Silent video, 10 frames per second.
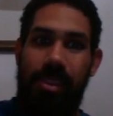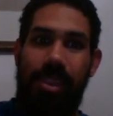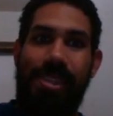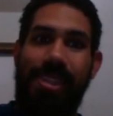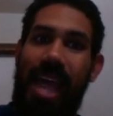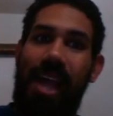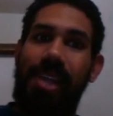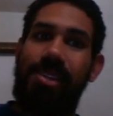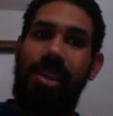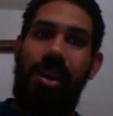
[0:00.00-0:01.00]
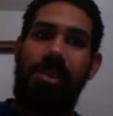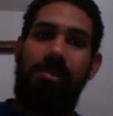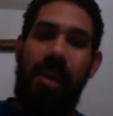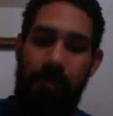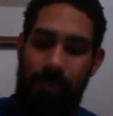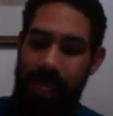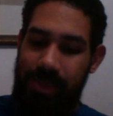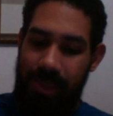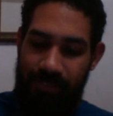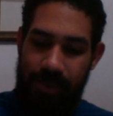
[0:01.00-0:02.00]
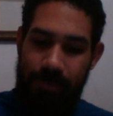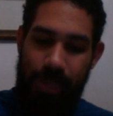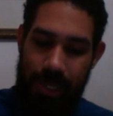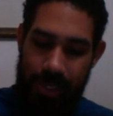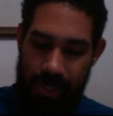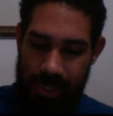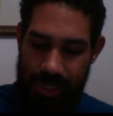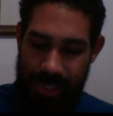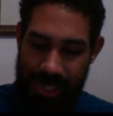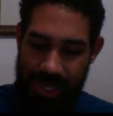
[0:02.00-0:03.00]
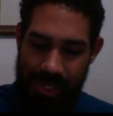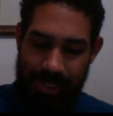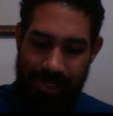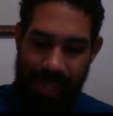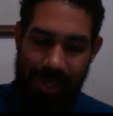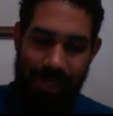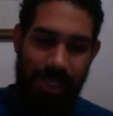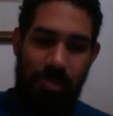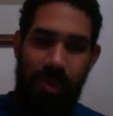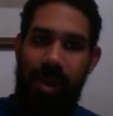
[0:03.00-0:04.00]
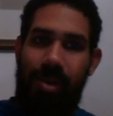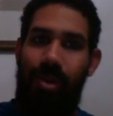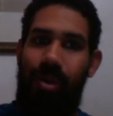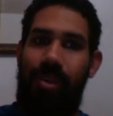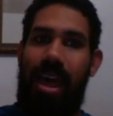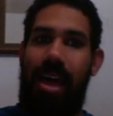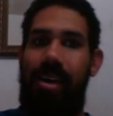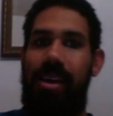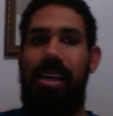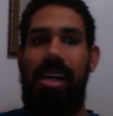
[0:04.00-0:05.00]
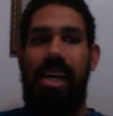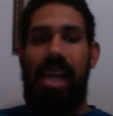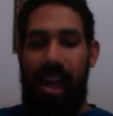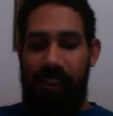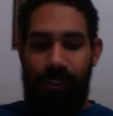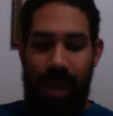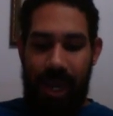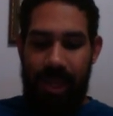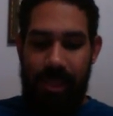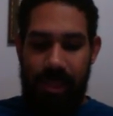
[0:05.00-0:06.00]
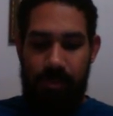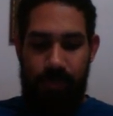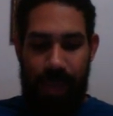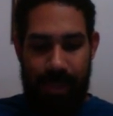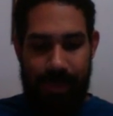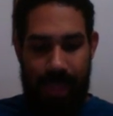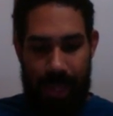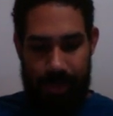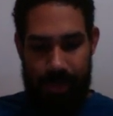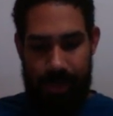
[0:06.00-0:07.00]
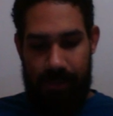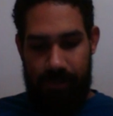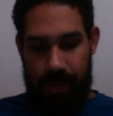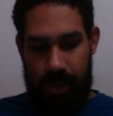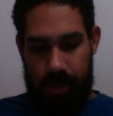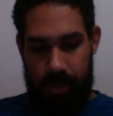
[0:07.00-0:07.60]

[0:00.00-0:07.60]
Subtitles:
the stats are a bit different, but it's actually pretty cool that I've created the base stats and everything.